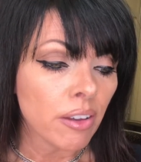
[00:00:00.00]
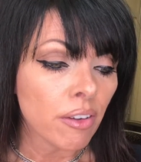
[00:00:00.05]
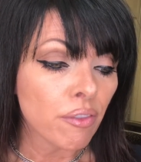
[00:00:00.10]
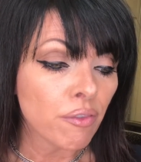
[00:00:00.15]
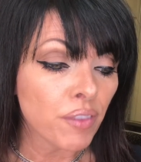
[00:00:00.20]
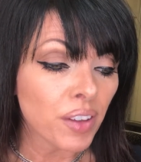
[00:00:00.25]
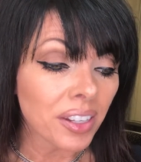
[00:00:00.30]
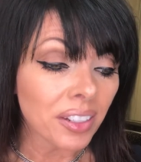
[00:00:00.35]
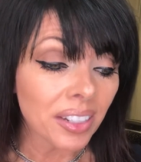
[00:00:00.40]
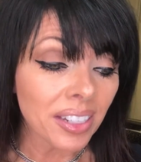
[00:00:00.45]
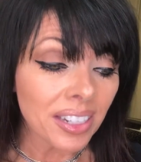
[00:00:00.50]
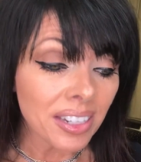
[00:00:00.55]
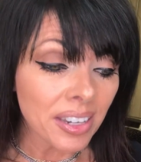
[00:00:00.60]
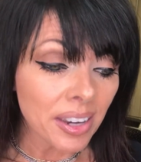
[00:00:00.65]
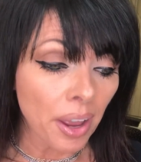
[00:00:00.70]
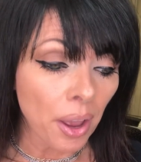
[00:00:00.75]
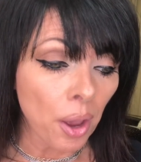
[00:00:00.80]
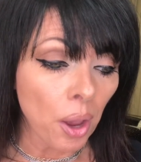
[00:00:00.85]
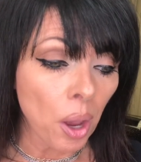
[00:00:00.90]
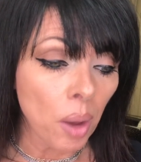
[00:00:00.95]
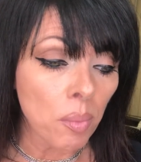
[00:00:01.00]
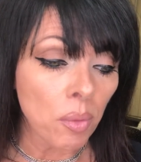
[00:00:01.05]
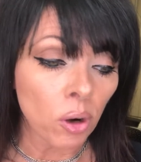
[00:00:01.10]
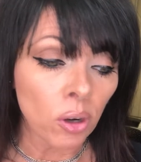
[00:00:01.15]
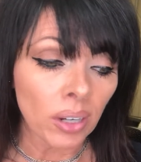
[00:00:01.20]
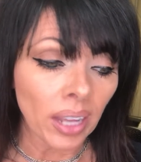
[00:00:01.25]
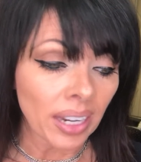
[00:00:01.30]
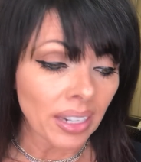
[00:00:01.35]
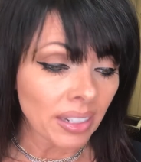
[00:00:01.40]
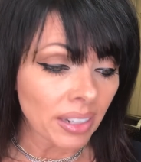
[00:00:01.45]
feeling numb
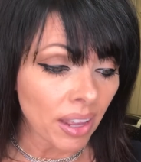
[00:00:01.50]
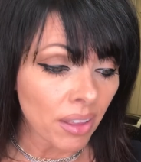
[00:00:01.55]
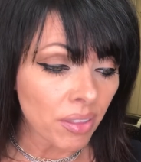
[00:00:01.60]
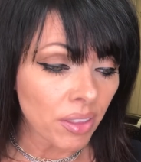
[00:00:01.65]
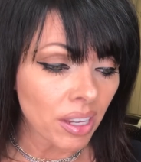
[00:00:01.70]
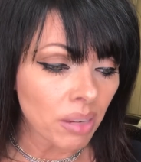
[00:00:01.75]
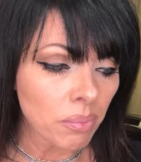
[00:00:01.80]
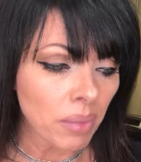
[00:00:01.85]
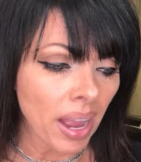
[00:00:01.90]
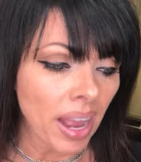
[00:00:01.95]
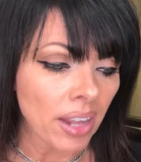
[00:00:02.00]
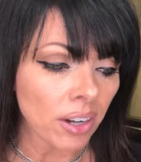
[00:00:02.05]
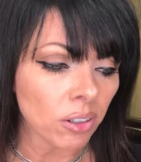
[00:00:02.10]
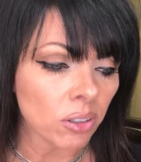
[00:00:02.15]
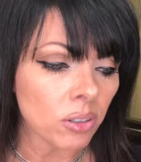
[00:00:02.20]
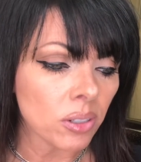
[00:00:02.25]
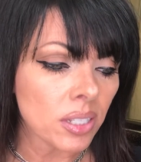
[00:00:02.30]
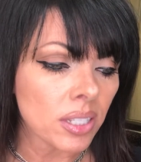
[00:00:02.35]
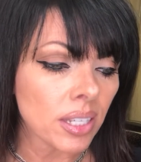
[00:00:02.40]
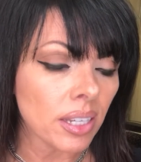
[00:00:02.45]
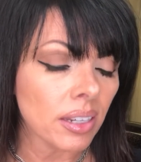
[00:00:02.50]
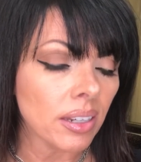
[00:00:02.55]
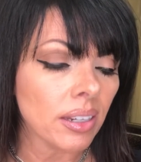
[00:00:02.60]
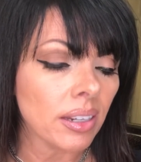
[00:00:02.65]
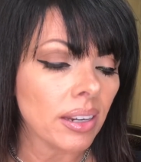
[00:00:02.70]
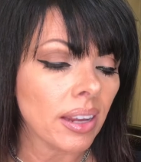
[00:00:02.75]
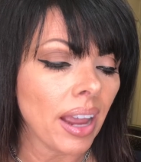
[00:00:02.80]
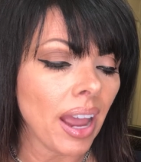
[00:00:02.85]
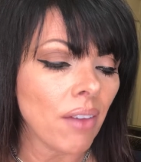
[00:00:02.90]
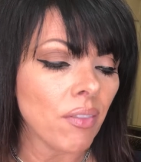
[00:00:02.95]
or like nothing matters,
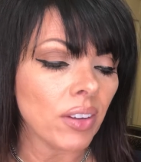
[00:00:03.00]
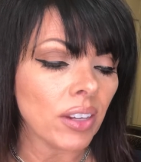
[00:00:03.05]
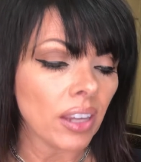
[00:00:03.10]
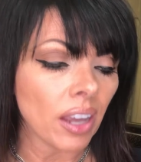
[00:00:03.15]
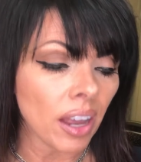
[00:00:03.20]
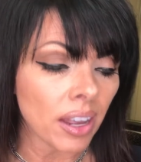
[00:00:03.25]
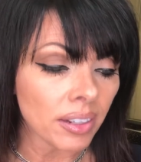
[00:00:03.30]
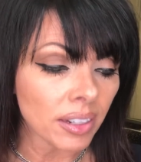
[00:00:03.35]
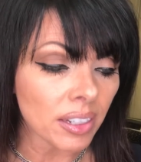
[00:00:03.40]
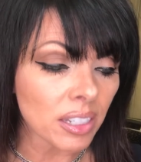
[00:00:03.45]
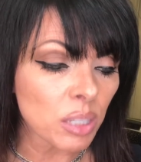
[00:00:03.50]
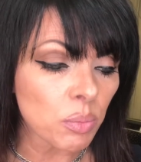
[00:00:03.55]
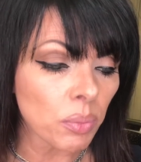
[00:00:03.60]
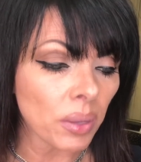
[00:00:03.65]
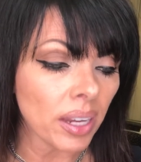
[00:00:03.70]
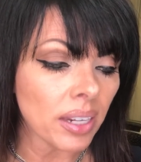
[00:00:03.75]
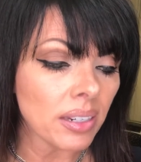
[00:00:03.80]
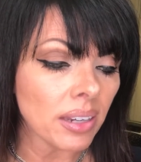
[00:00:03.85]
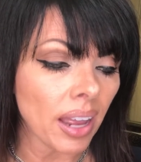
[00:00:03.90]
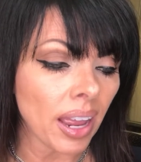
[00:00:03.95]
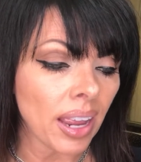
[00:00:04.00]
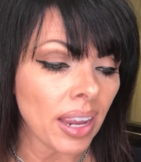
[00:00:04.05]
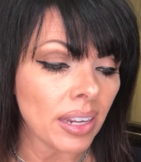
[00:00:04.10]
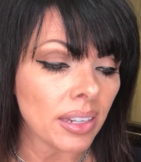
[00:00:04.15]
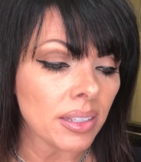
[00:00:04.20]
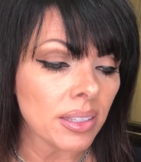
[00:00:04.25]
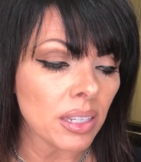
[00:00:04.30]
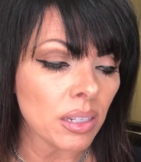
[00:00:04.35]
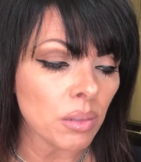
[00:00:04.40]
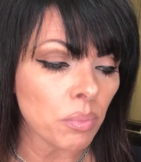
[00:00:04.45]
having unexplained
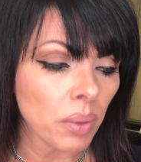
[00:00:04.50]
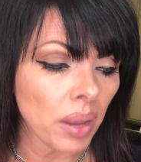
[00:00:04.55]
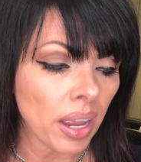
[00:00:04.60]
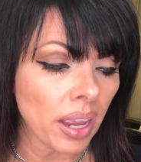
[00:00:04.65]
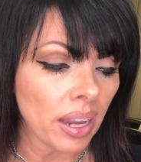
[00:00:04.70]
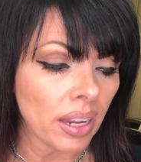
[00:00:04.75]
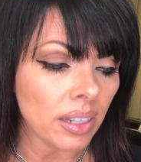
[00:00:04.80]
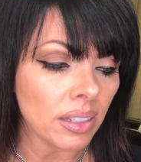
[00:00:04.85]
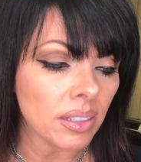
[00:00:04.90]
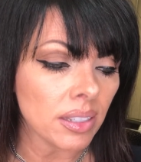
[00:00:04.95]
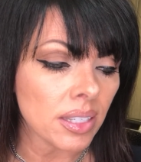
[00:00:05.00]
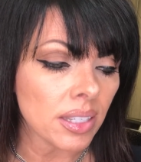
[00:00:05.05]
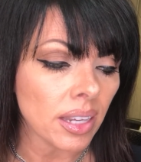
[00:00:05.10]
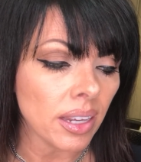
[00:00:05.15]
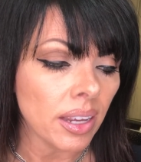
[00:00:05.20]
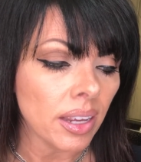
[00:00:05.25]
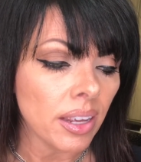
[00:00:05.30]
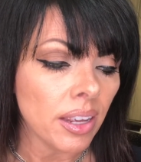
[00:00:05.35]
aches and pains,